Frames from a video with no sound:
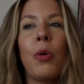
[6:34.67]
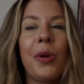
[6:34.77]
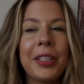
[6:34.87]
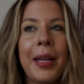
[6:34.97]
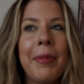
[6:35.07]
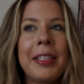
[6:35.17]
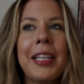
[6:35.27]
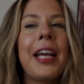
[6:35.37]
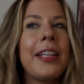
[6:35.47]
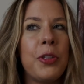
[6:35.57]
Will I miss
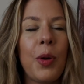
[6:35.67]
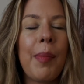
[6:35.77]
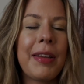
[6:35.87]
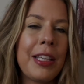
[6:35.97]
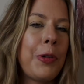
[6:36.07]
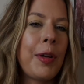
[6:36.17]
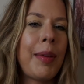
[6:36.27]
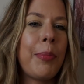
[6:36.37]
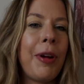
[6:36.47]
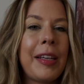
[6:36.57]
it, and do I miss it during
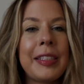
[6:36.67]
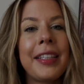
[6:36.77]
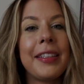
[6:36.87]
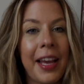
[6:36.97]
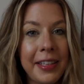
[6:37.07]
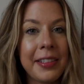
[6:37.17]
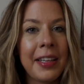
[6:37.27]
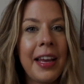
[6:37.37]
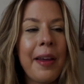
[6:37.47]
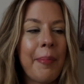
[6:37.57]
my breaks? Yes,
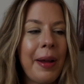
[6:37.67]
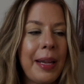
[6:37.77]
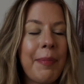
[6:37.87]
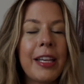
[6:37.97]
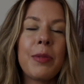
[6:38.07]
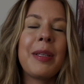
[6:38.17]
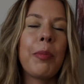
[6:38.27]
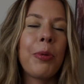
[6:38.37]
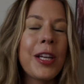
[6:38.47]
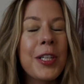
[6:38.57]
but it makes me
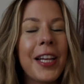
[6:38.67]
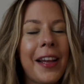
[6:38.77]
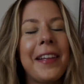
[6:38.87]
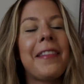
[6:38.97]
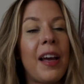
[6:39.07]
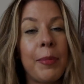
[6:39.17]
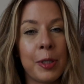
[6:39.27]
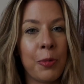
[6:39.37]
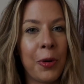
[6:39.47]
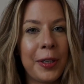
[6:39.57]
appreciate it that
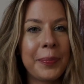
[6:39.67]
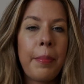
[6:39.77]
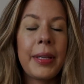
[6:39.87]
much more.